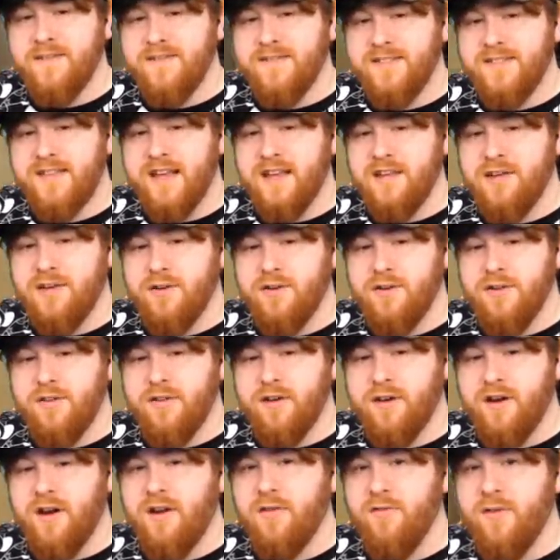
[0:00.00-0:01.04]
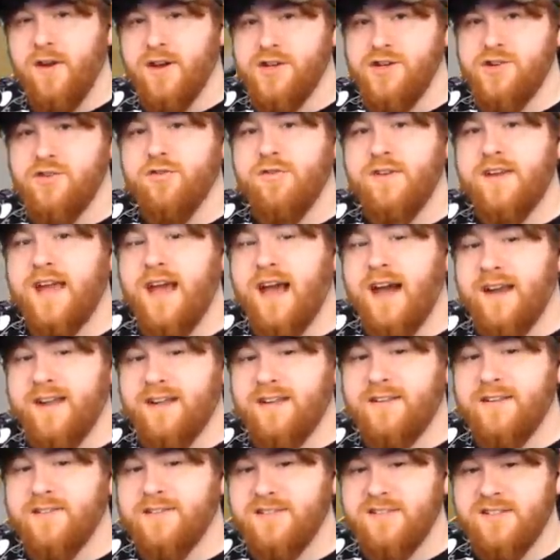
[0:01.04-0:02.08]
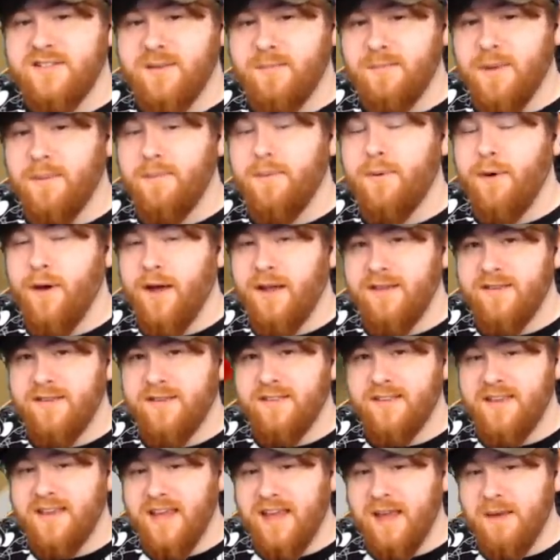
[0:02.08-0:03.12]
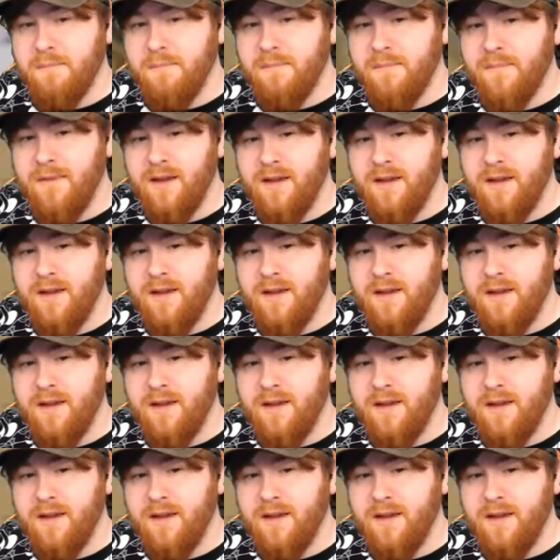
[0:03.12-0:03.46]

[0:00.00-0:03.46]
sent you their original characters to be put into the game,